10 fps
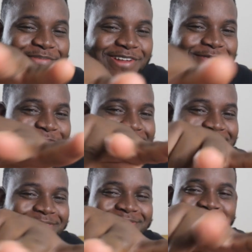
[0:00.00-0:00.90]
Pull up into
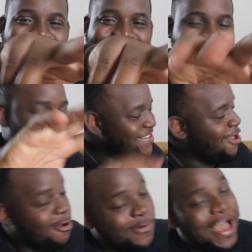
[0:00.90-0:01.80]
something, something.
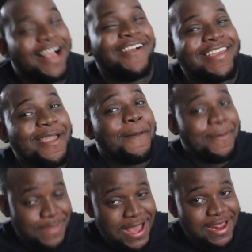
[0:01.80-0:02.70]
Yo, I don't care. He
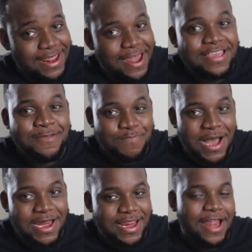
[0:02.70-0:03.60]
body that. He
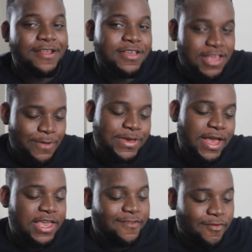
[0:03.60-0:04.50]
body that. I mean,
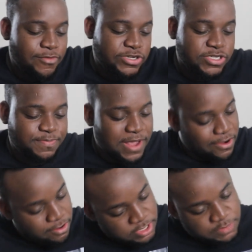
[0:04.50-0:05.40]
I give him his
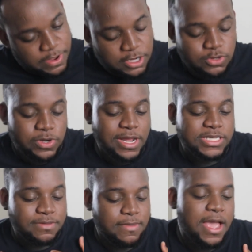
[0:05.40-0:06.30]
respect. Or respect do a
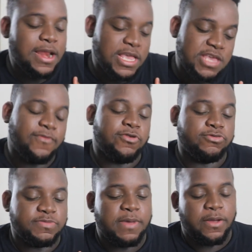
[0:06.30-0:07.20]
nicer man. I give you
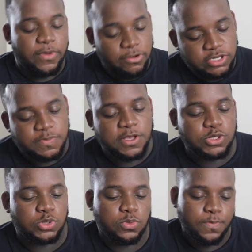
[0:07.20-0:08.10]
respect. And you respect
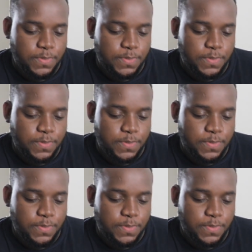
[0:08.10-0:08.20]
us too.